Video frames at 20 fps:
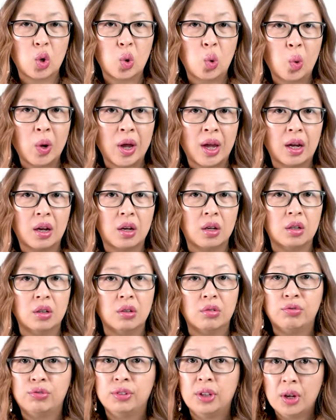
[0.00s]
quick
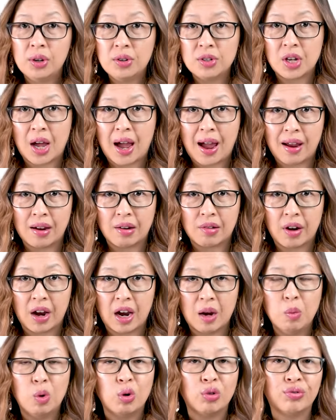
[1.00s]
flow
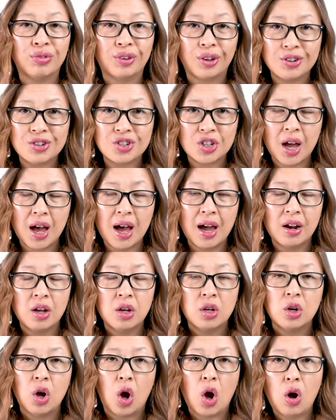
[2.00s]
diagram or flow chart
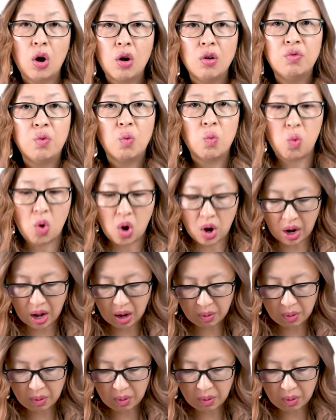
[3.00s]
of what